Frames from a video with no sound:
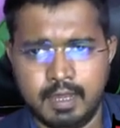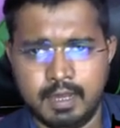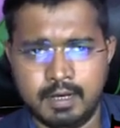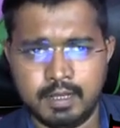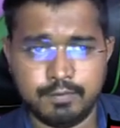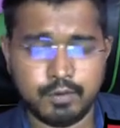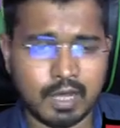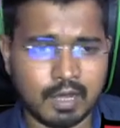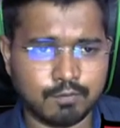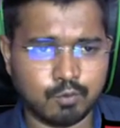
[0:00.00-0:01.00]
And if
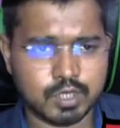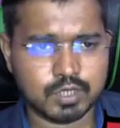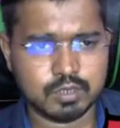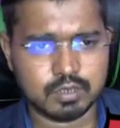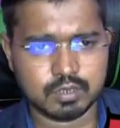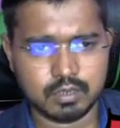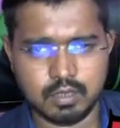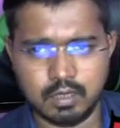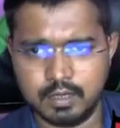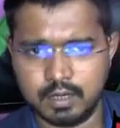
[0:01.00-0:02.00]
you have questions,
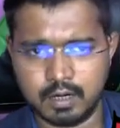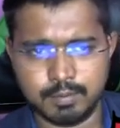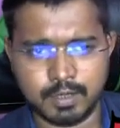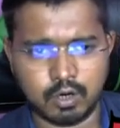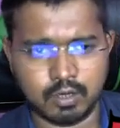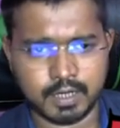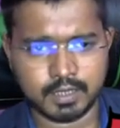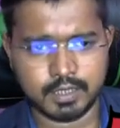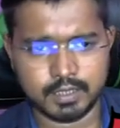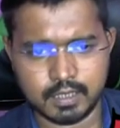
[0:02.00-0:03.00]
here are my
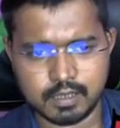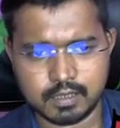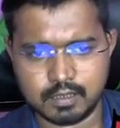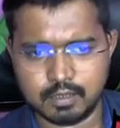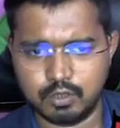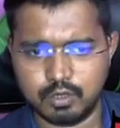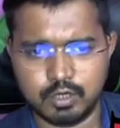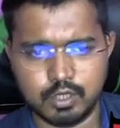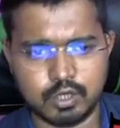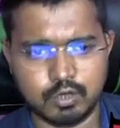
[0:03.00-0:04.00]
contact details. You
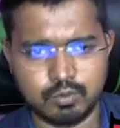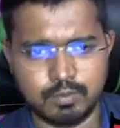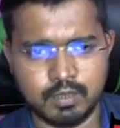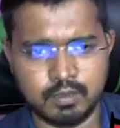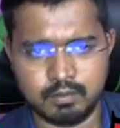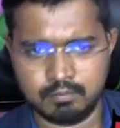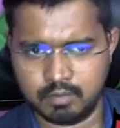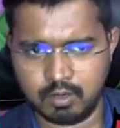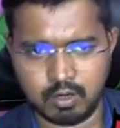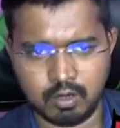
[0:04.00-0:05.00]
can reach out to me
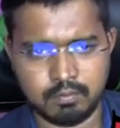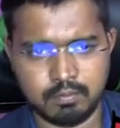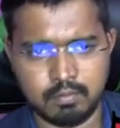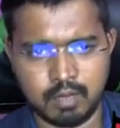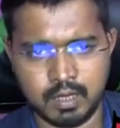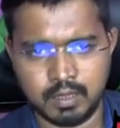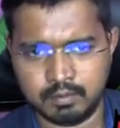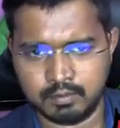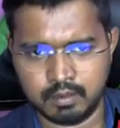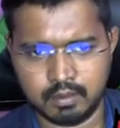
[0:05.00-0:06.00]
on
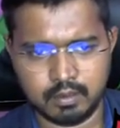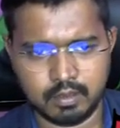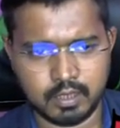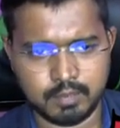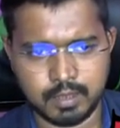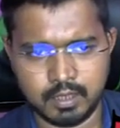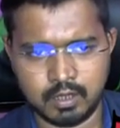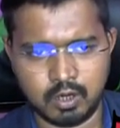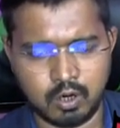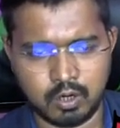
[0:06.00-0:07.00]
my
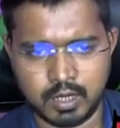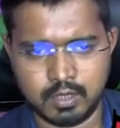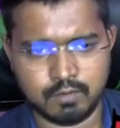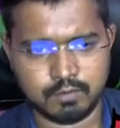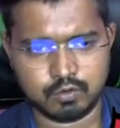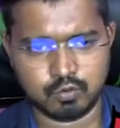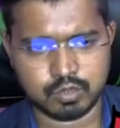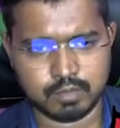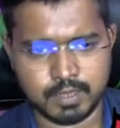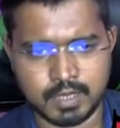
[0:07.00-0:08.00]
email or any of the
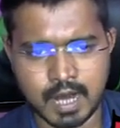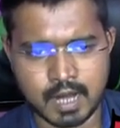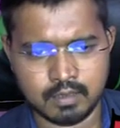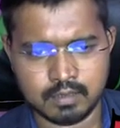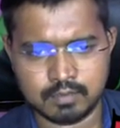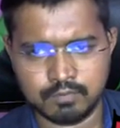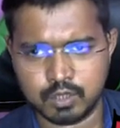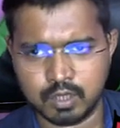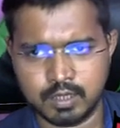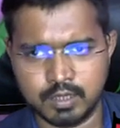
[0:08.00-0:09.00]
social media handles
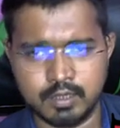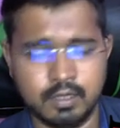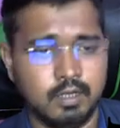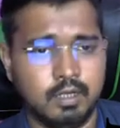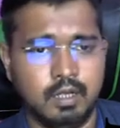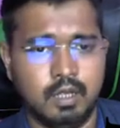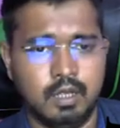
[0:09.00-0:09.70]
which are here.